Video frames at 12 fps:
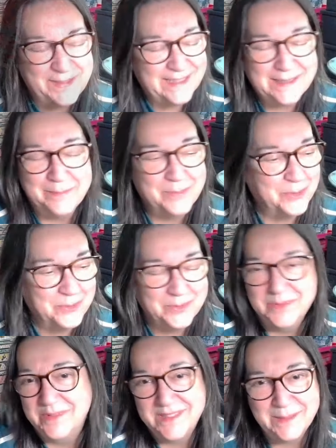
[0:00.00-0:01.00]
simple
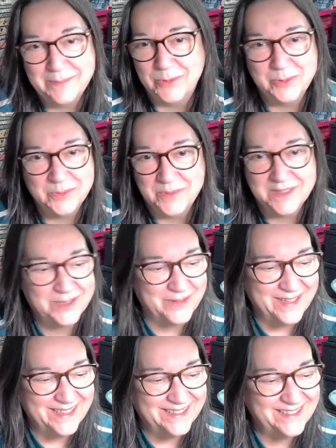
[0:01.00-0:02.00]

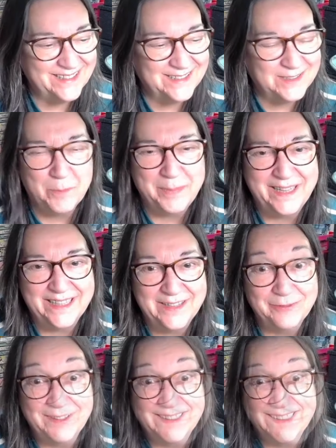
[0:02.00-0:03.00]
squares, just sort of
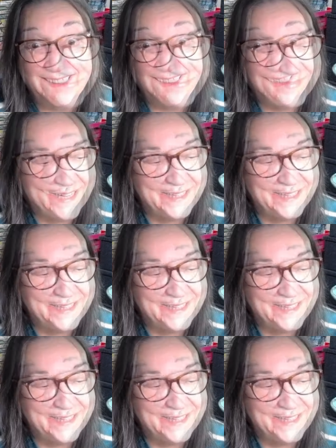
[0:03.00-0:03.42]
beginner friendly.